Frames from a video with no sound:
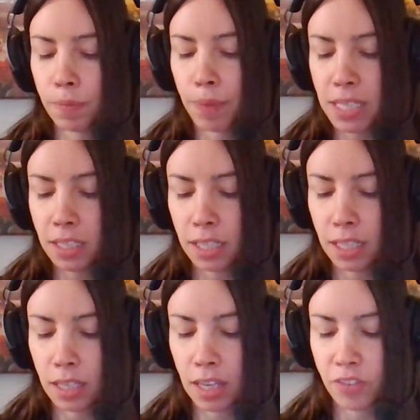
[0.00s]

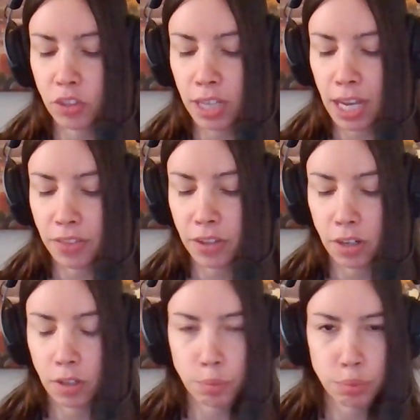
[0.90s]
Basically, if you look at
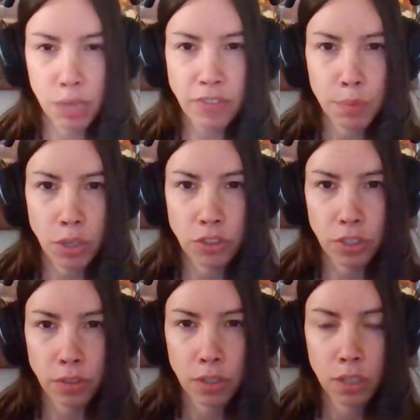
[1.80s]
their profit
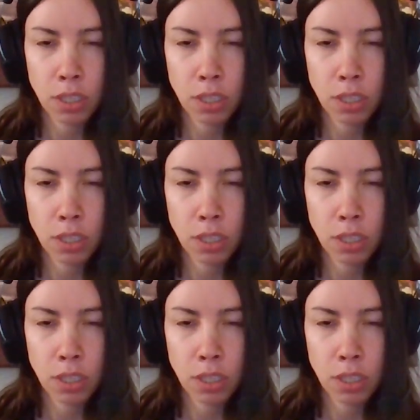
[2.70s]
margin,